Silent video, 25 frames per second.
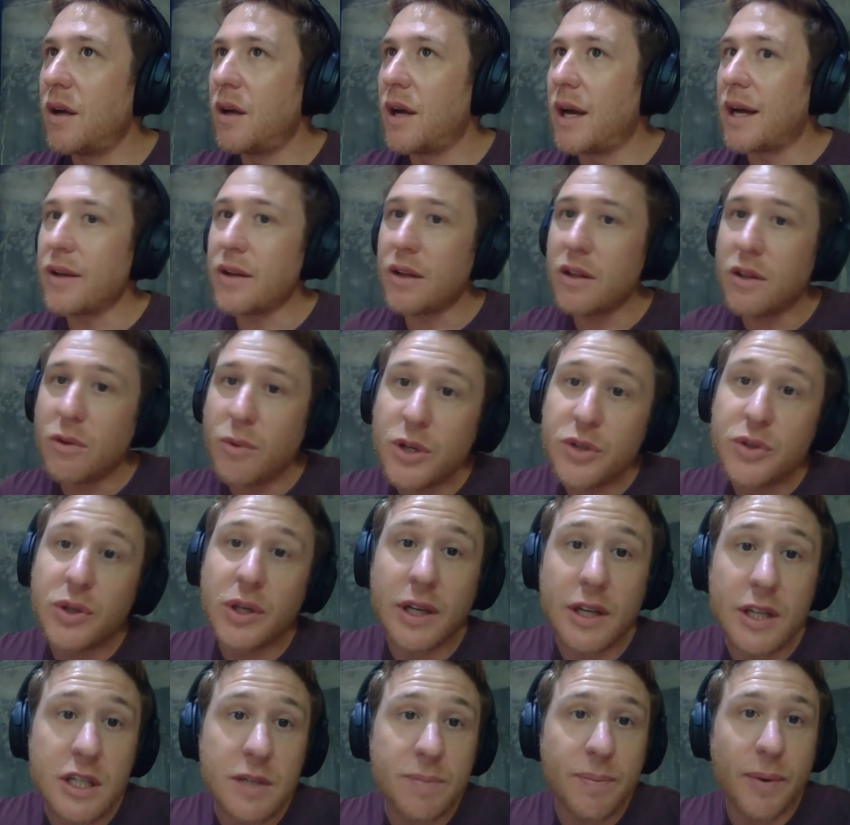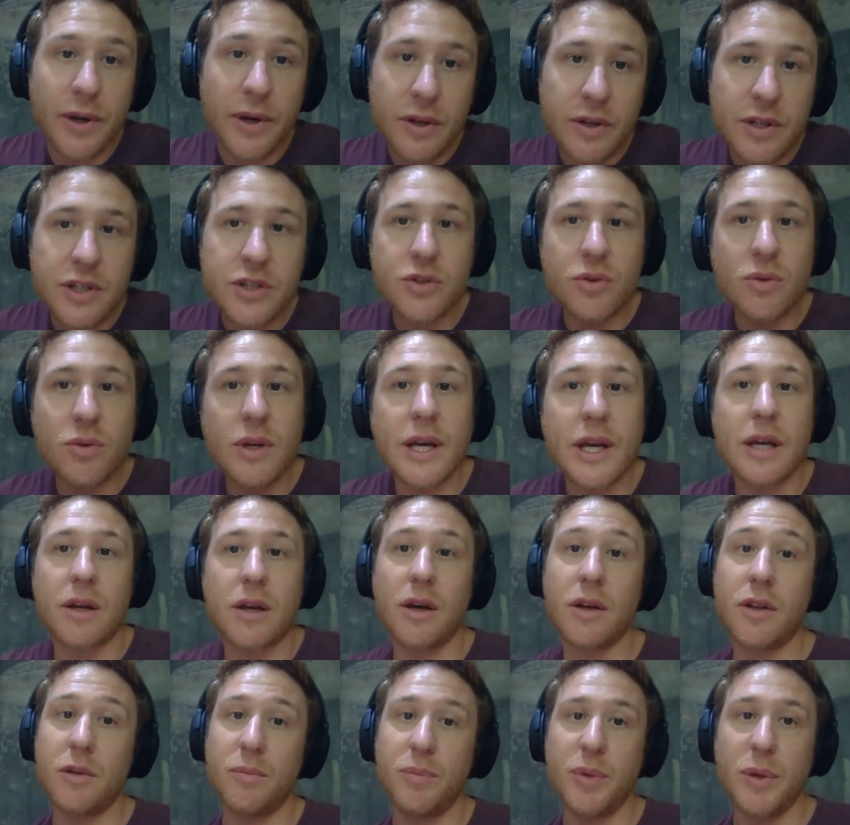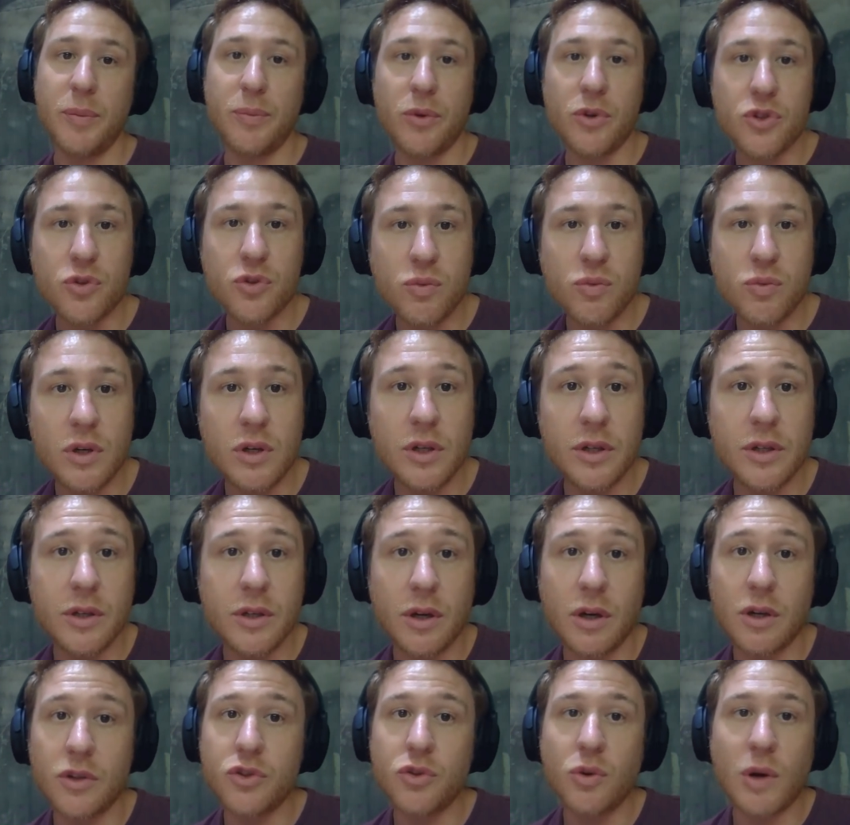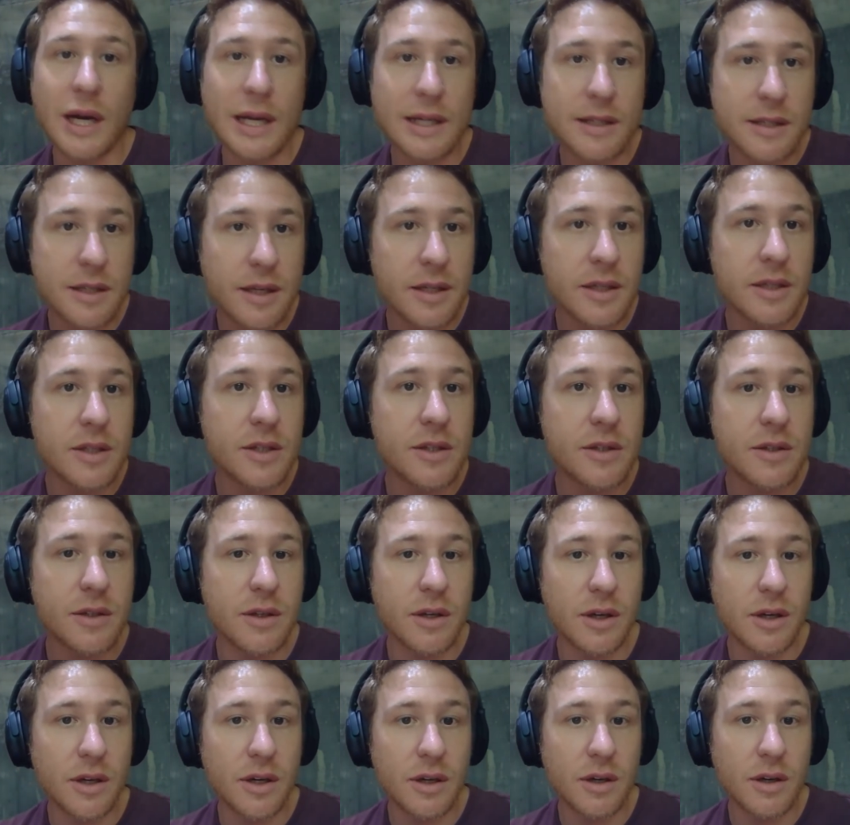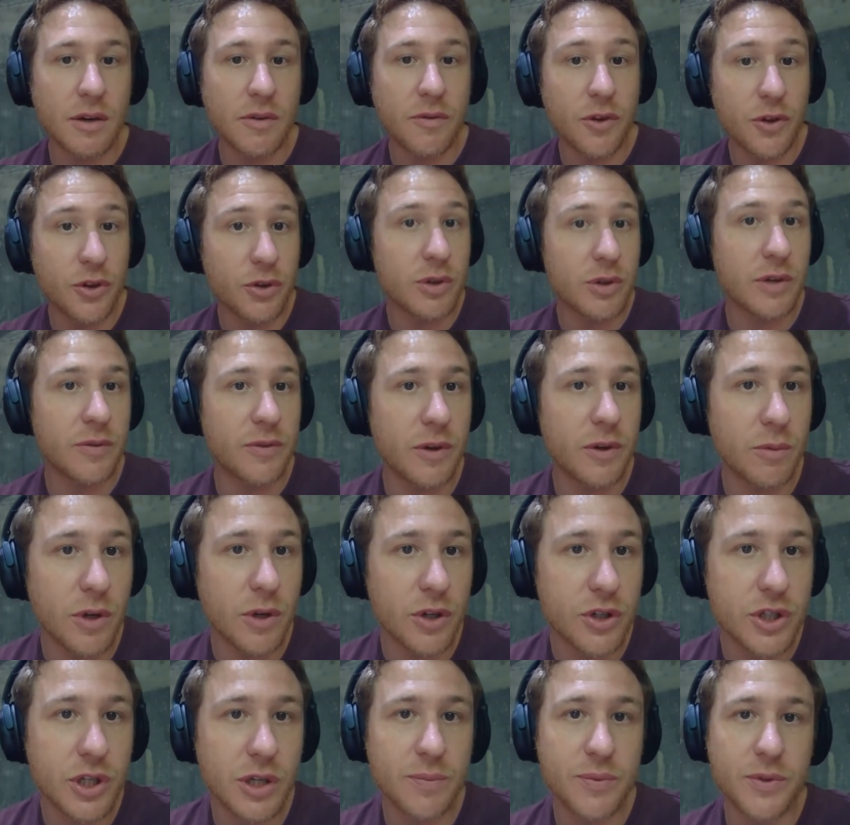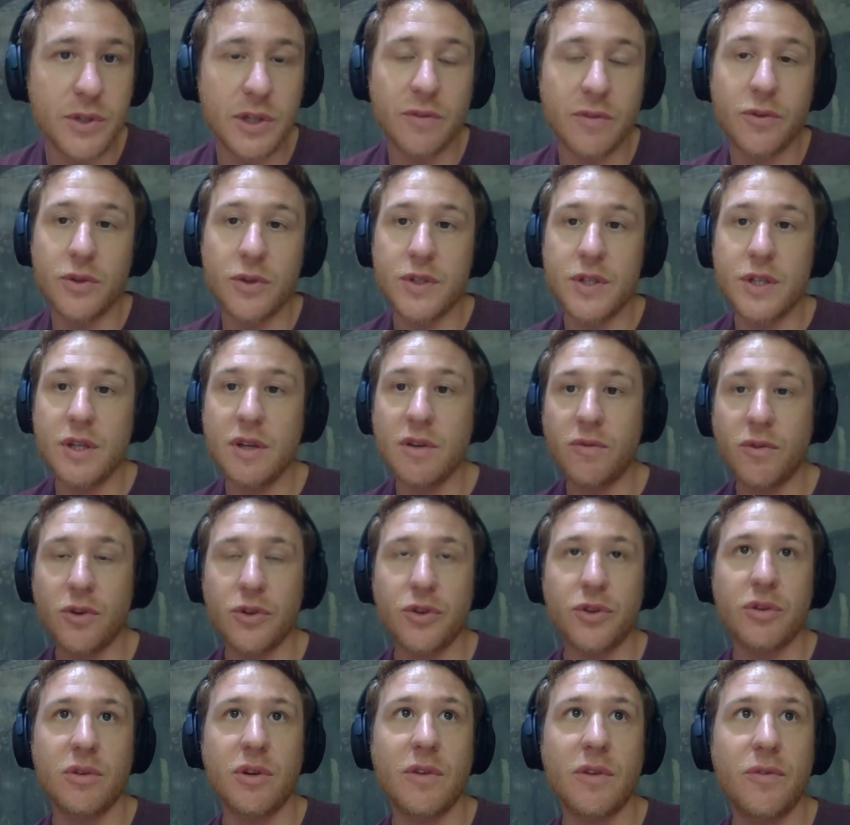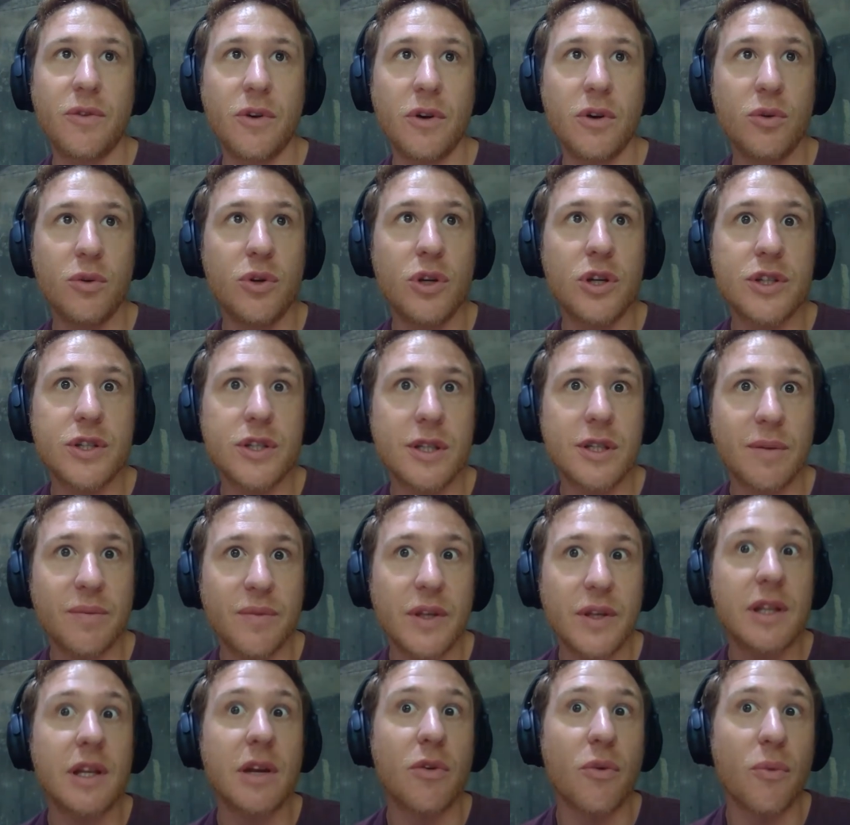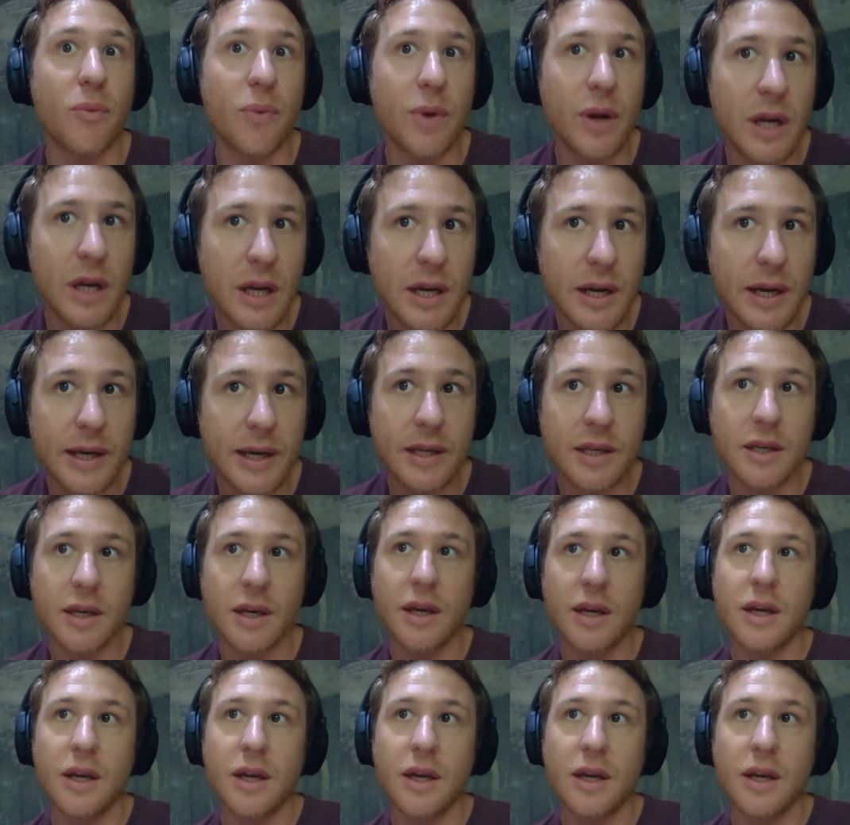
Another way to get inspired is to look at other people's work or to attend photographer workshops. If you see a photographer who does something that you really like,